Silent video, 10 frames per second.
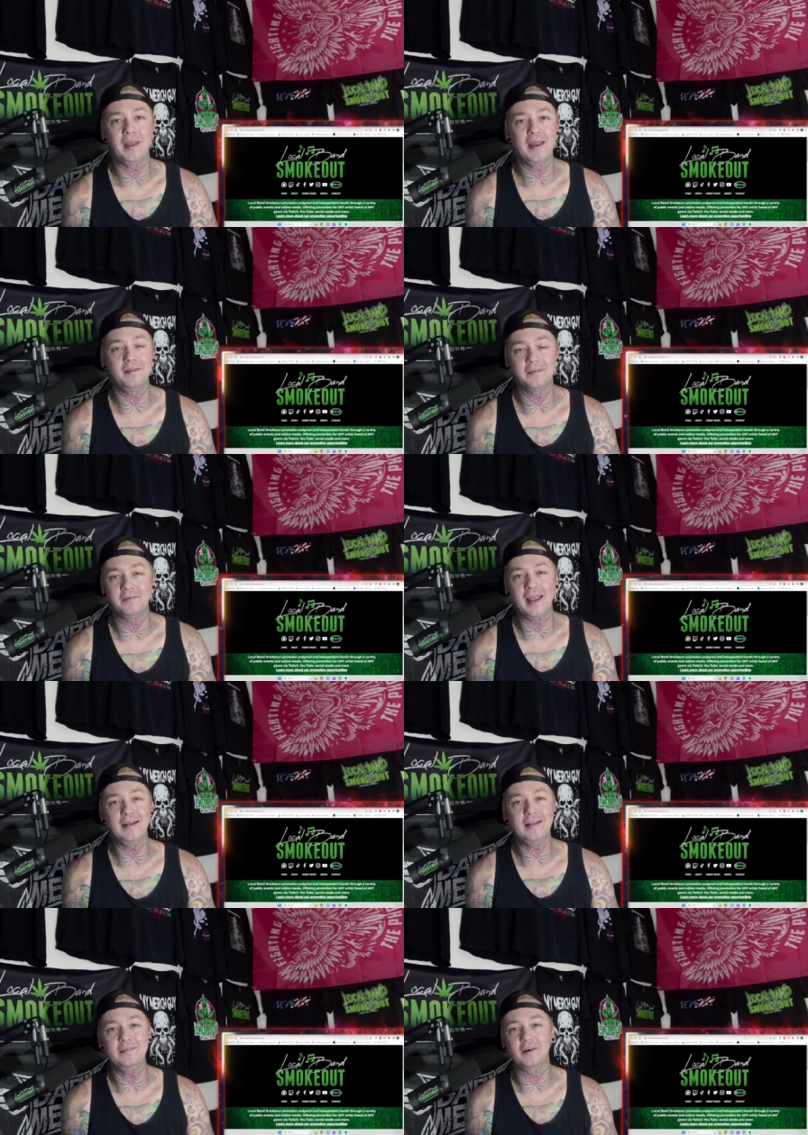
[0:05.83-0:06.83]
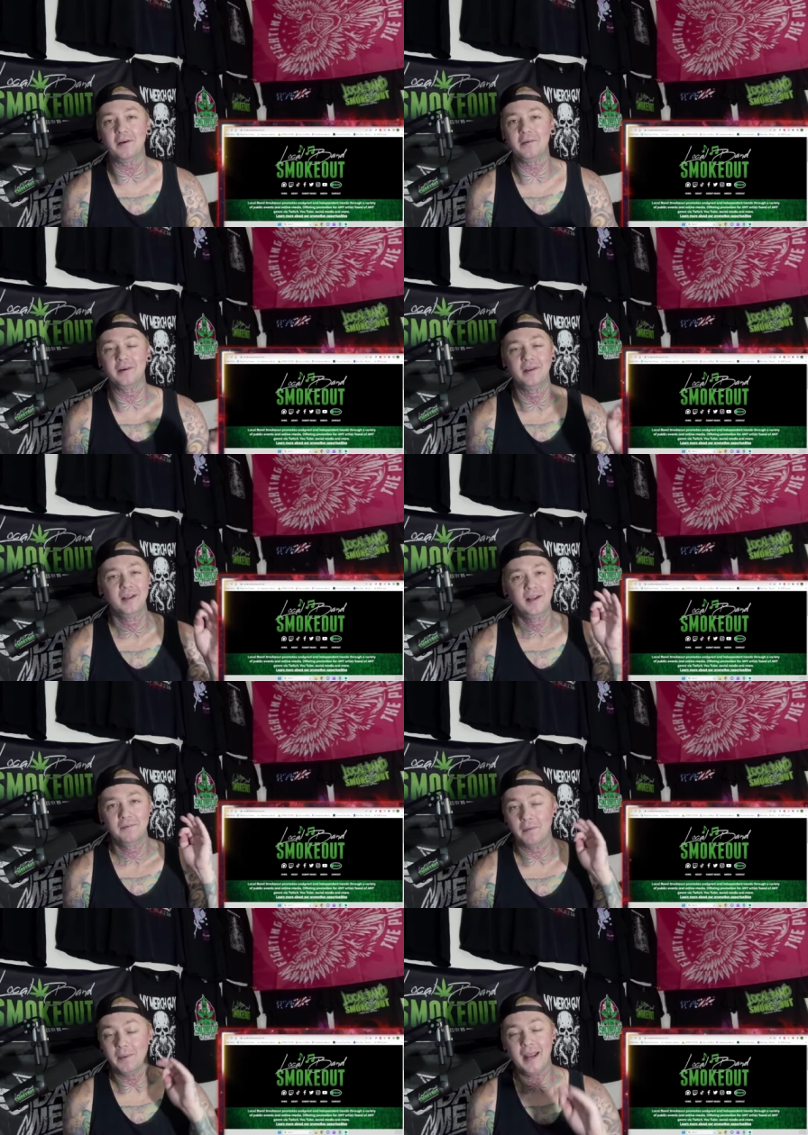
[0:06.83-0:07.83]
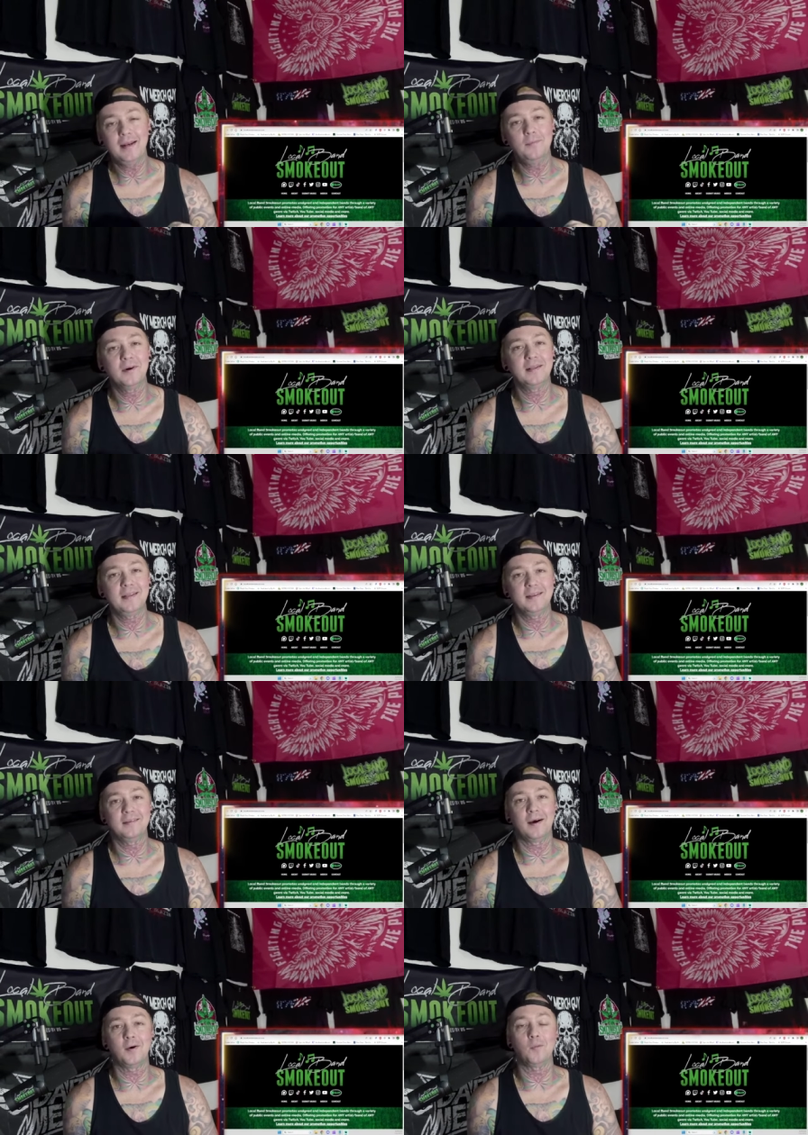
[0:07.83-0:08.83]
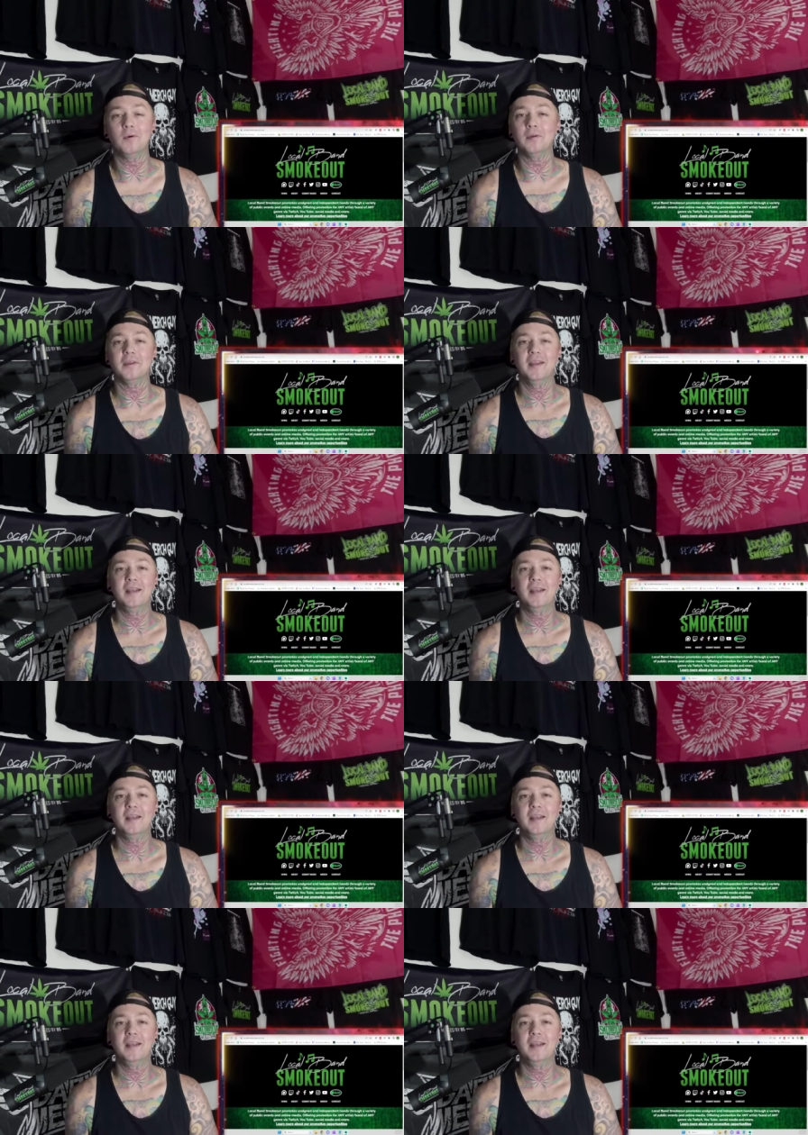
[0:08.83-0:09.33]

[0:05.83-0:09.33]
bands of any genre from anywhere in the entire world.